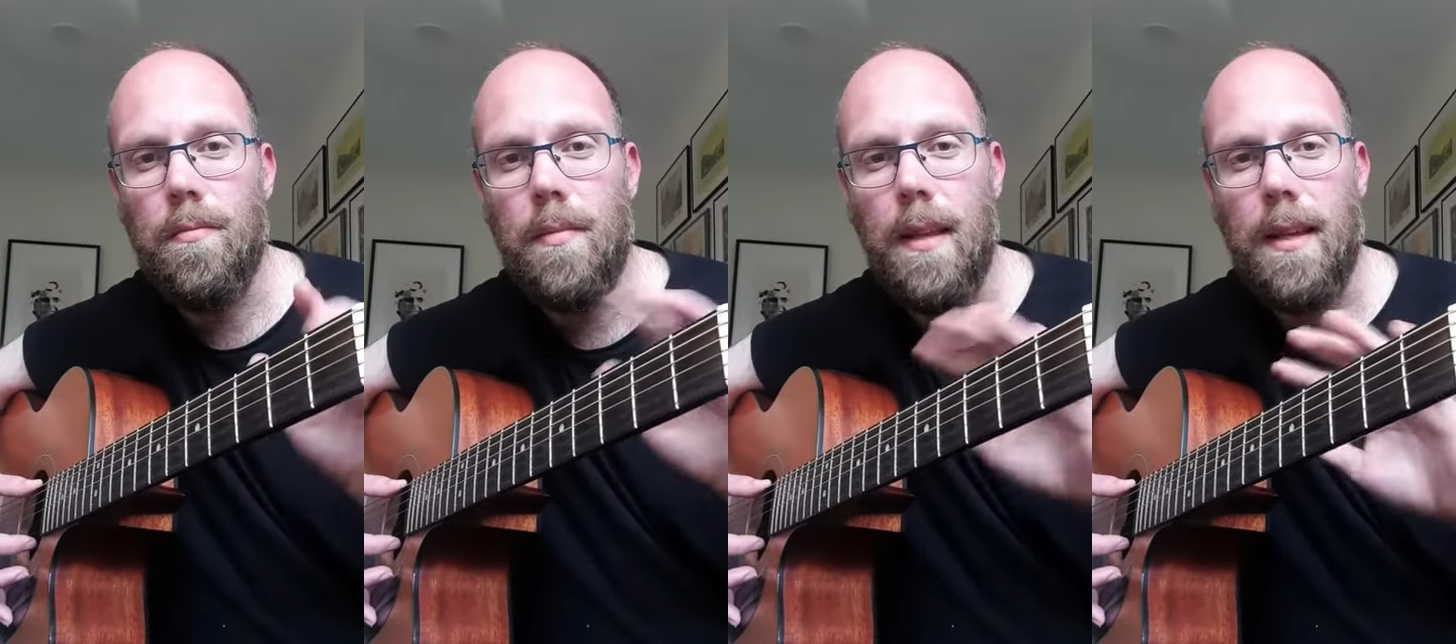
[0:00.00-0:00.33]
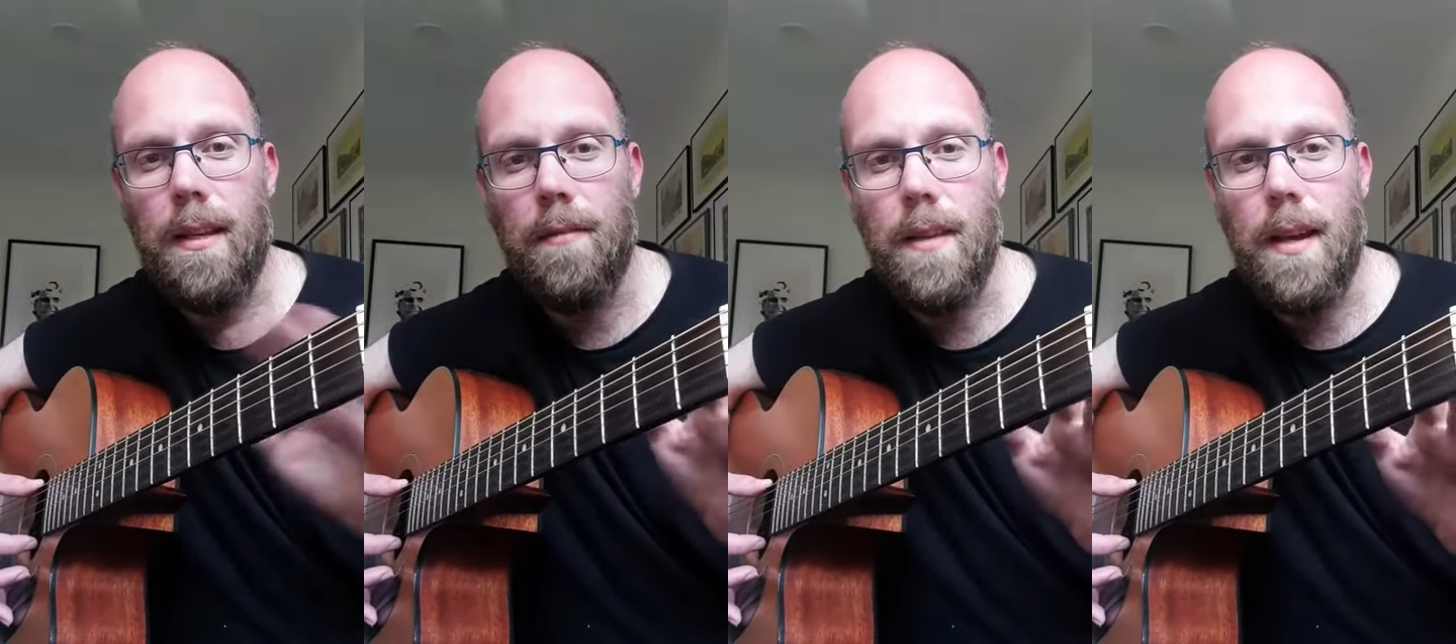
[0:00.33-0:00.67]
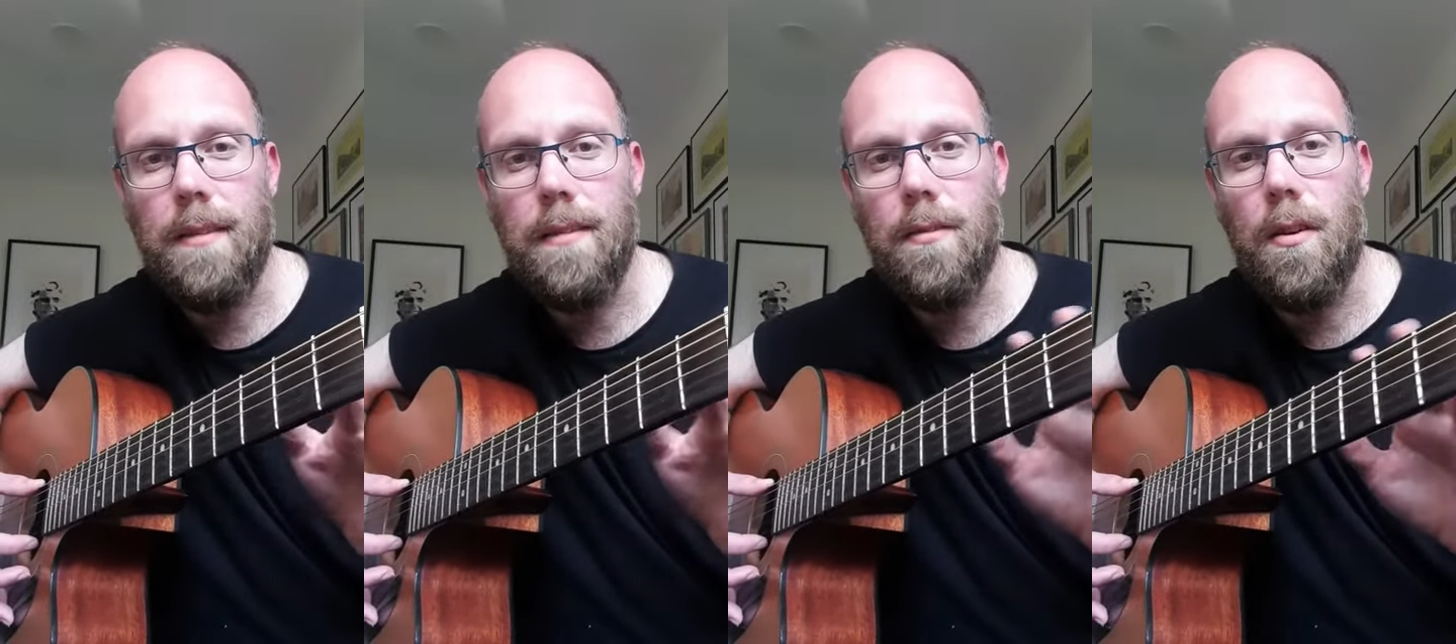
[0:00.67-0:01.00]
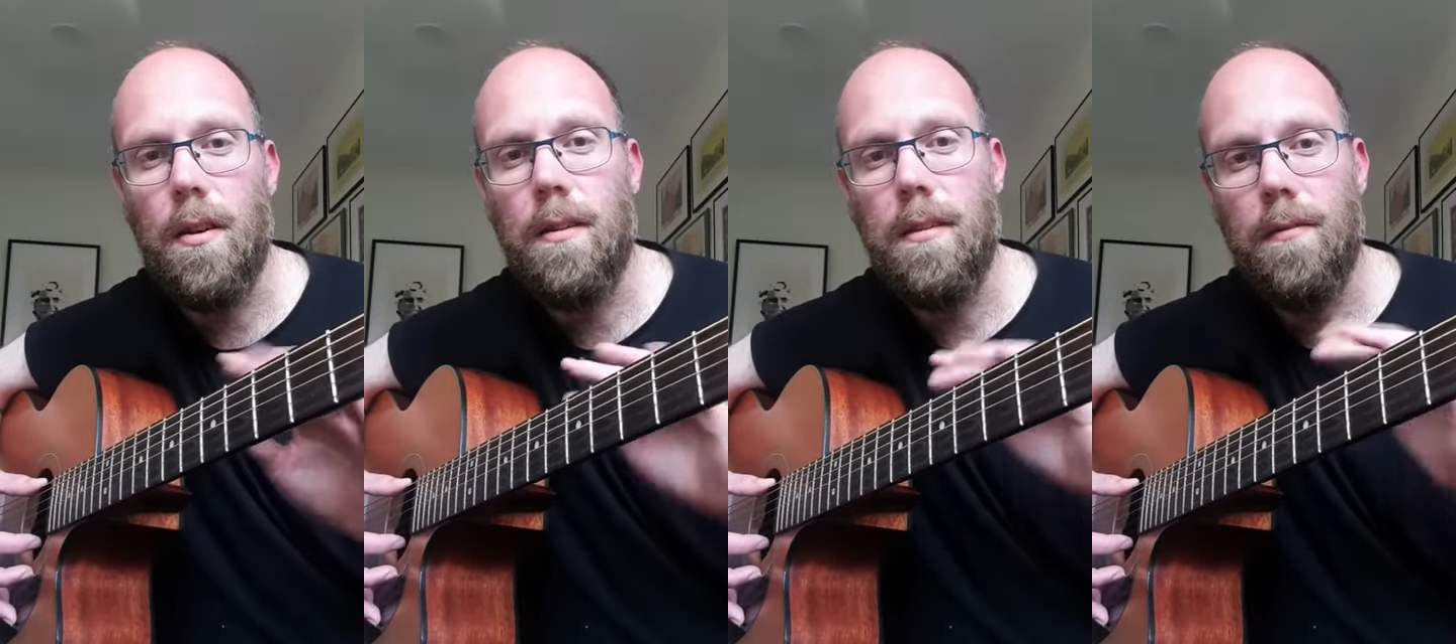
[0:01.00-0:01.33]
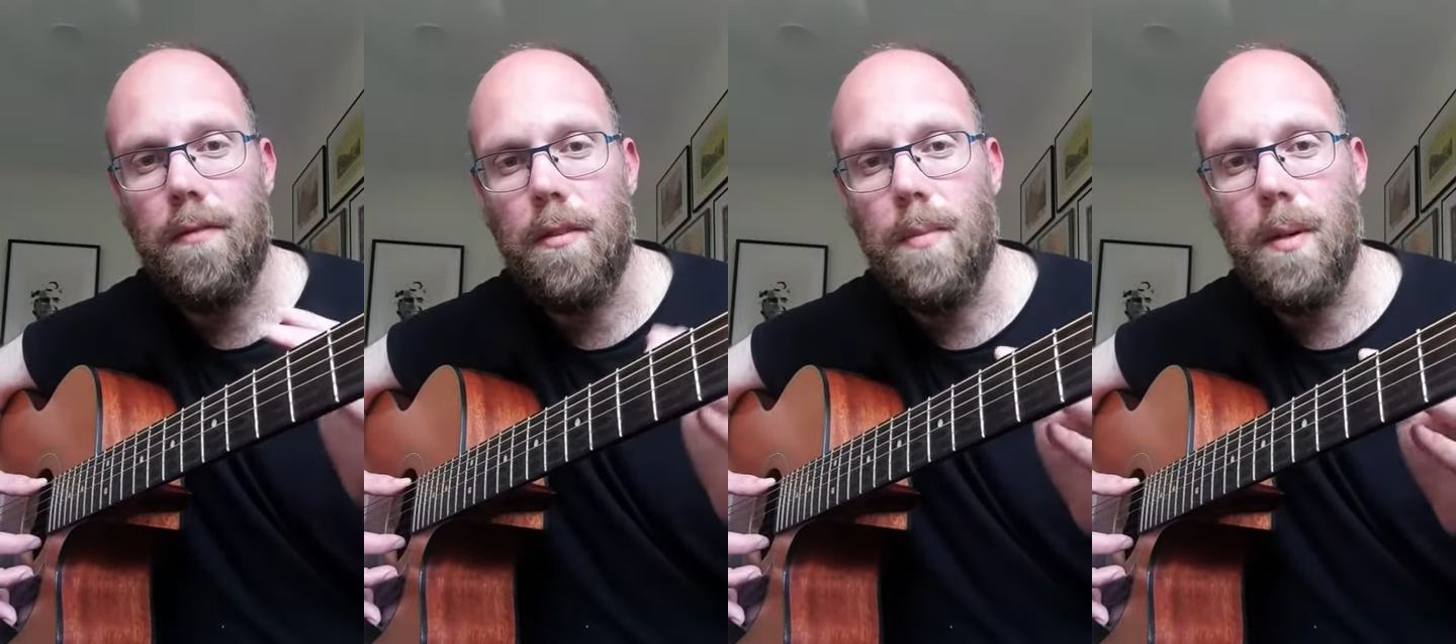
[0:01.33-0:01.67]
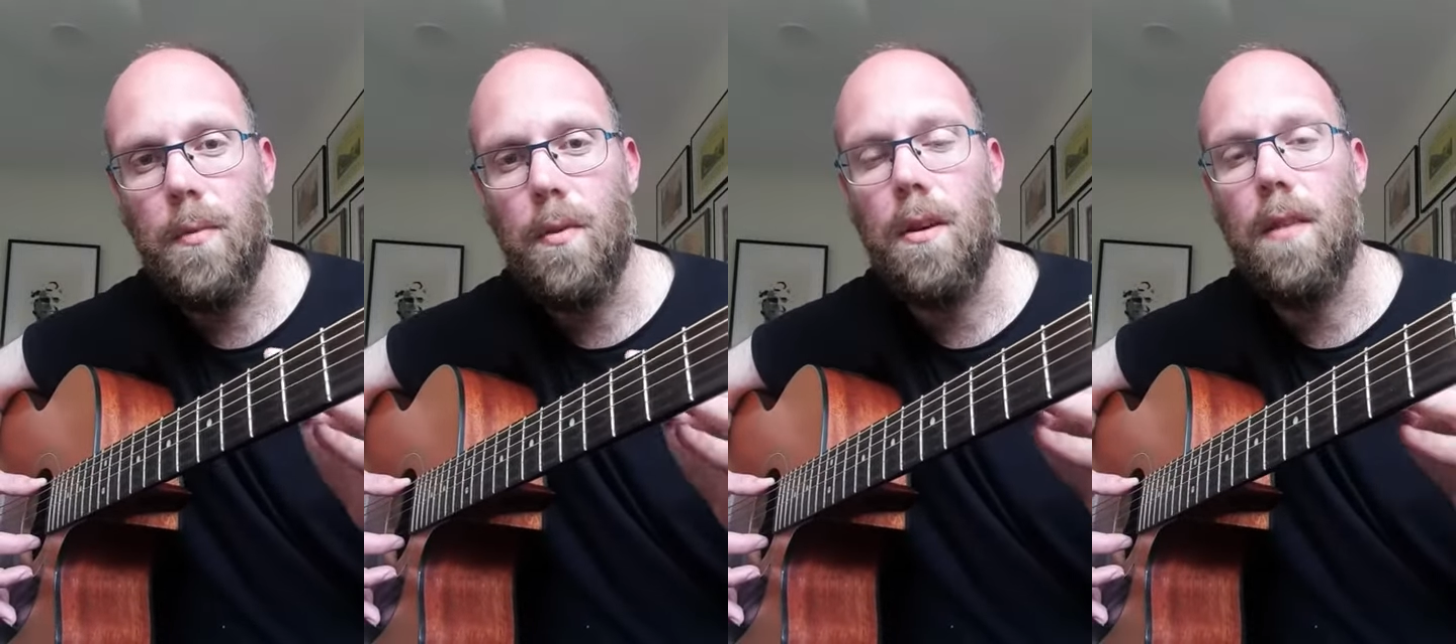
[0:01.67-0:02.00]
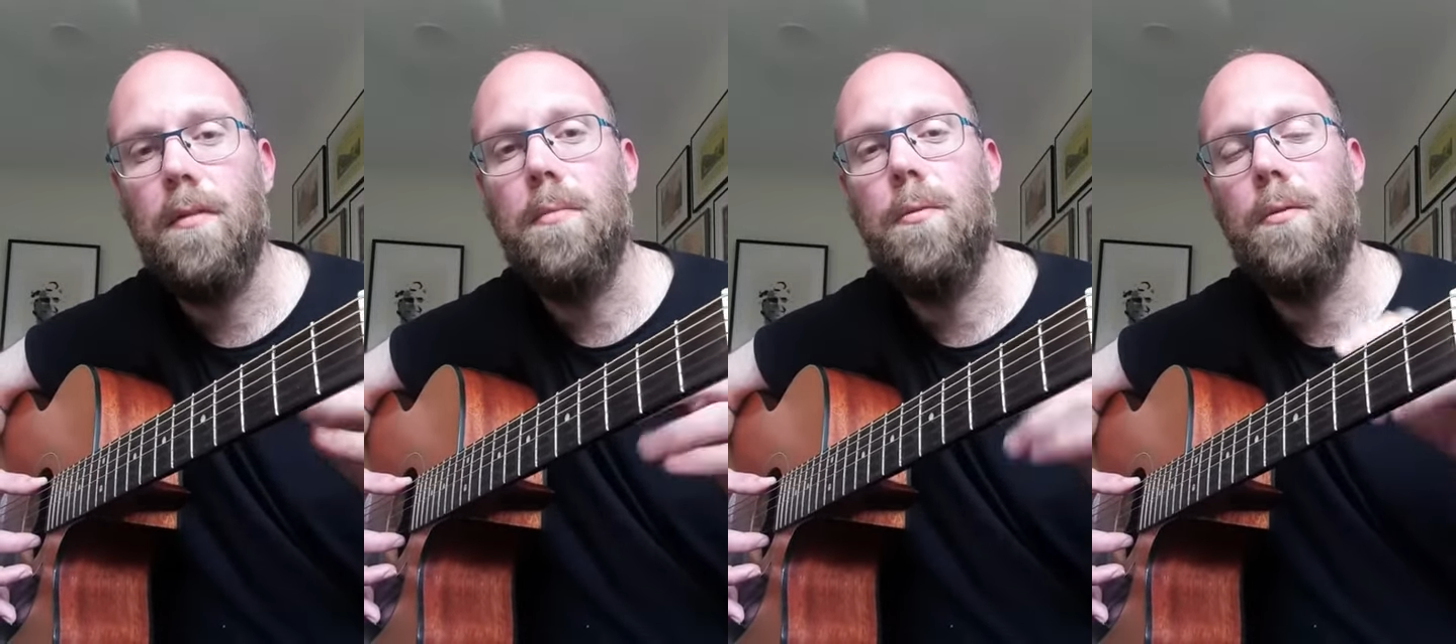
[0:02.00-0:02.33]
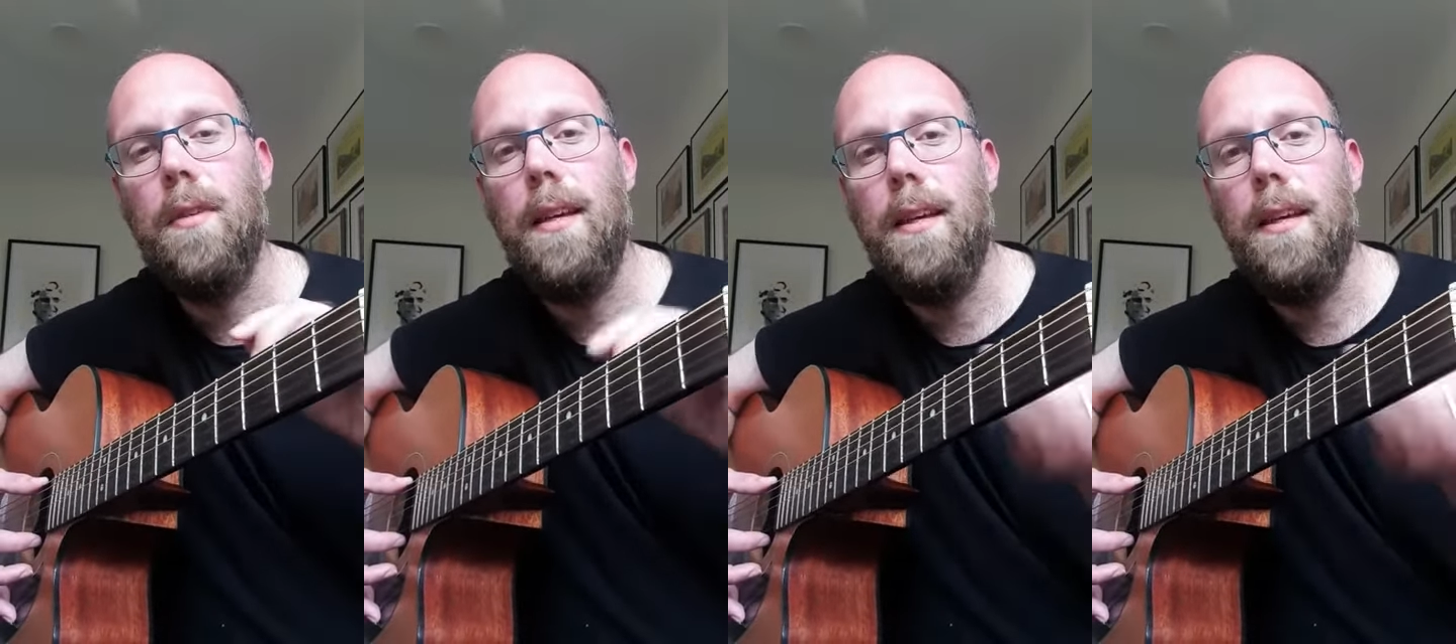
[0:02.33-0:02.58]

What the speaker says: like if that's starting to feel a bit more comfortable,